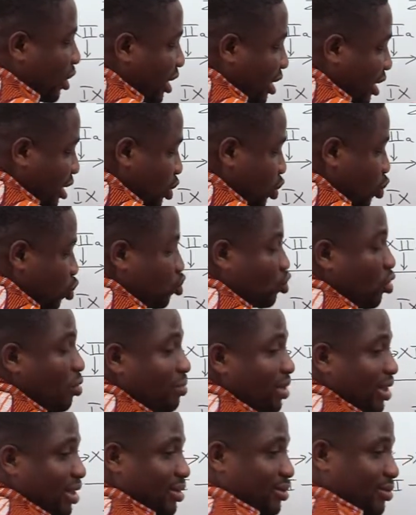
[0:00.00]
going into
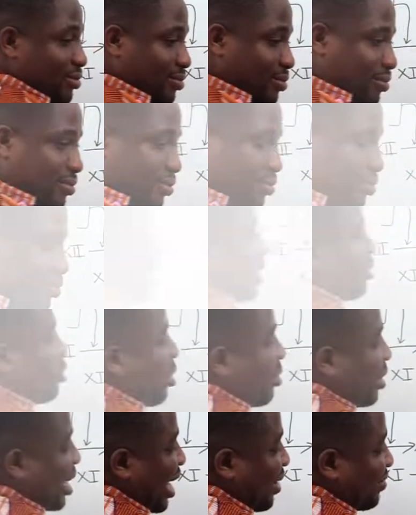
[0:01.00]
thrombin. Then
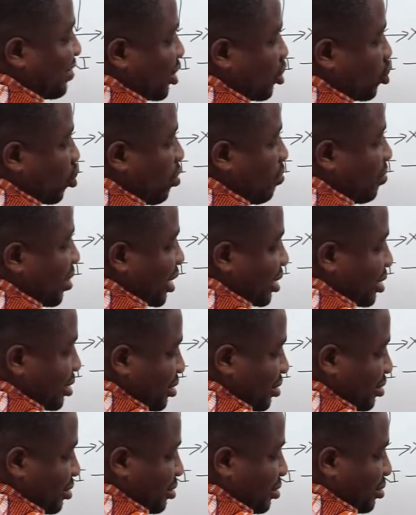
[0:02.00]
when we have the
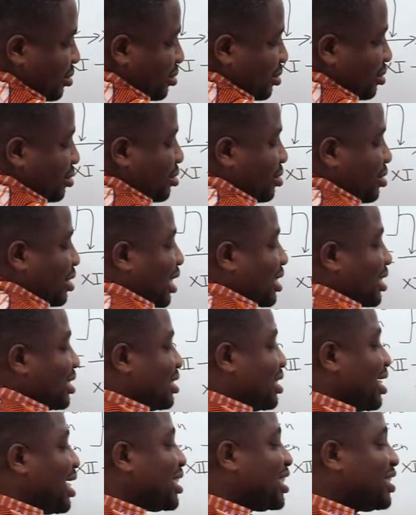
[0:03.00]
thrombin, that
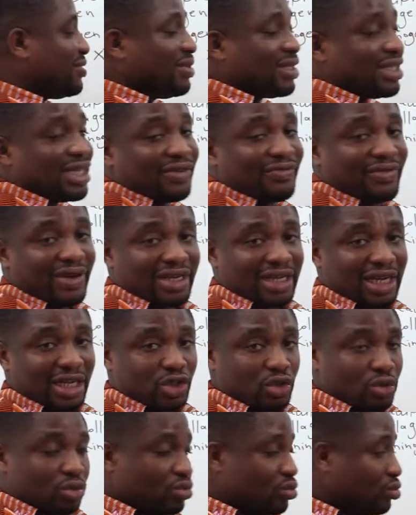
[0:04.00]
is activated
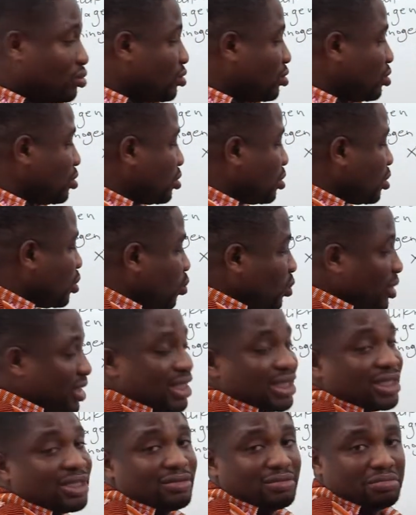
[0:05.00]
factor 2,
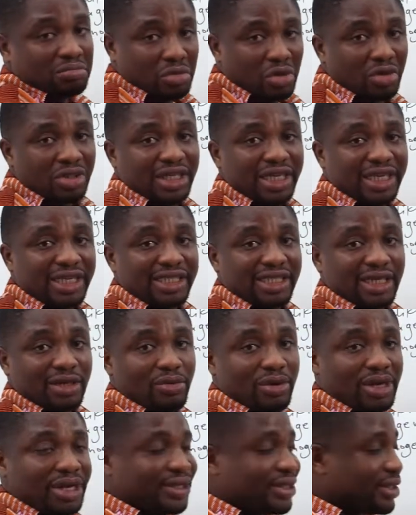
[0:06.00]
which is mostly in
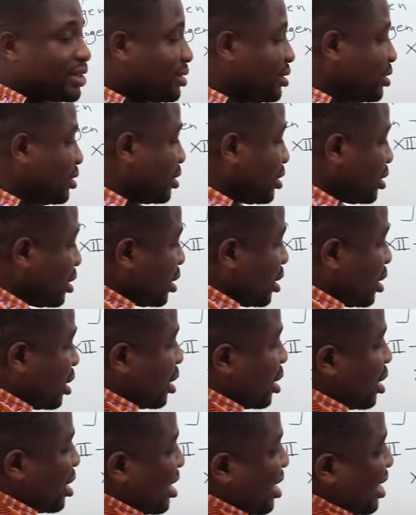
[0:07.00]
circulation,
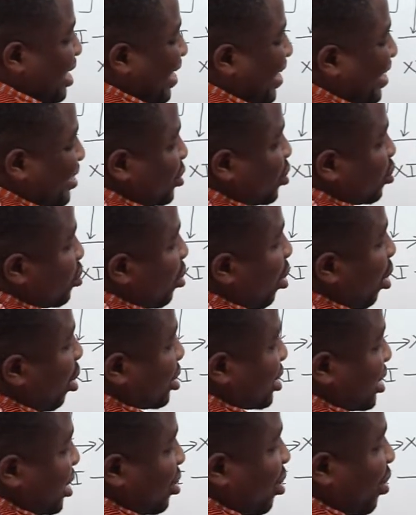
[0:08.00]
it will
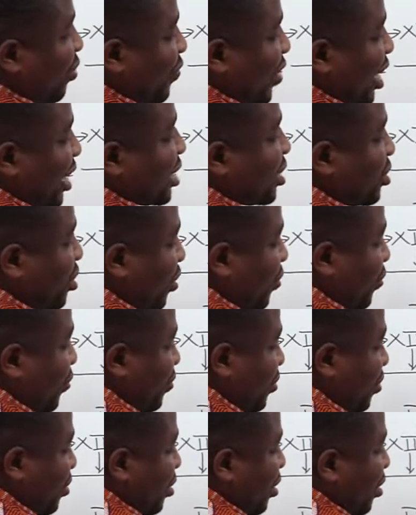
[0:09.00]
cause the conversion of
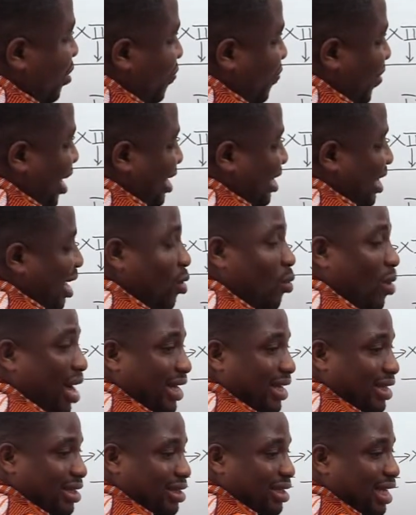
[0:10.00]
factor
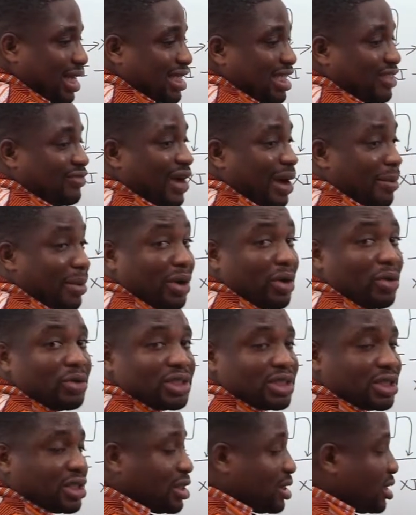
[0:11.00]
1, that is
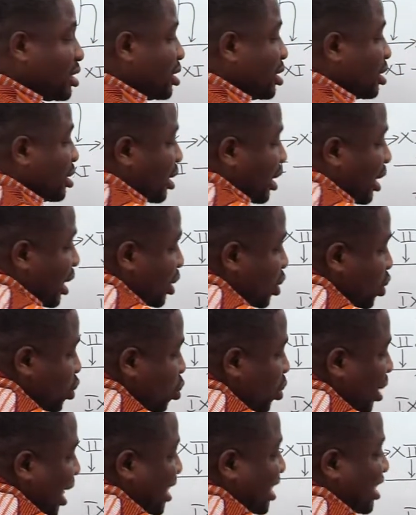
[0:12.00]
fibrinogen,
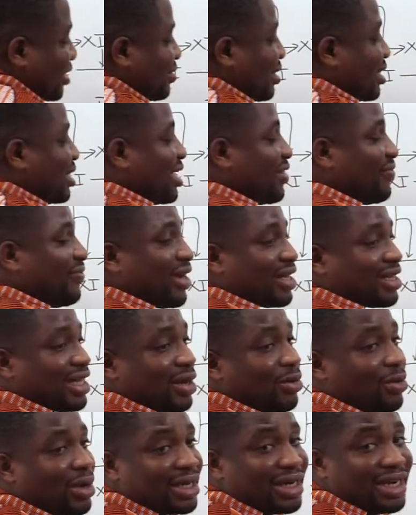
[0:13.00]
into activated
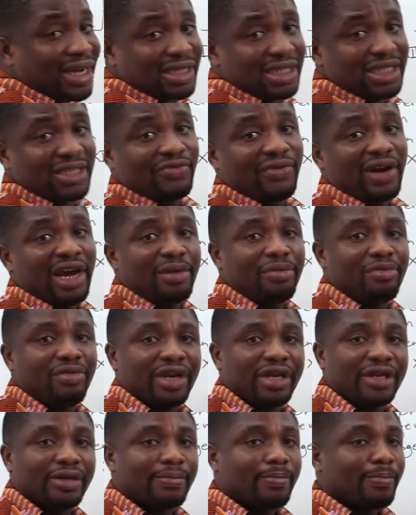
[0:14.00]
factor 1, that is
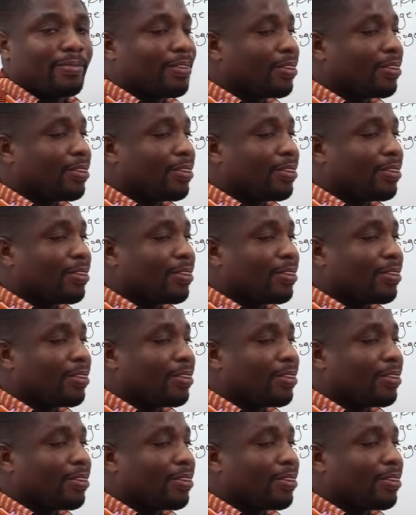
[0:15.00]
fibrin.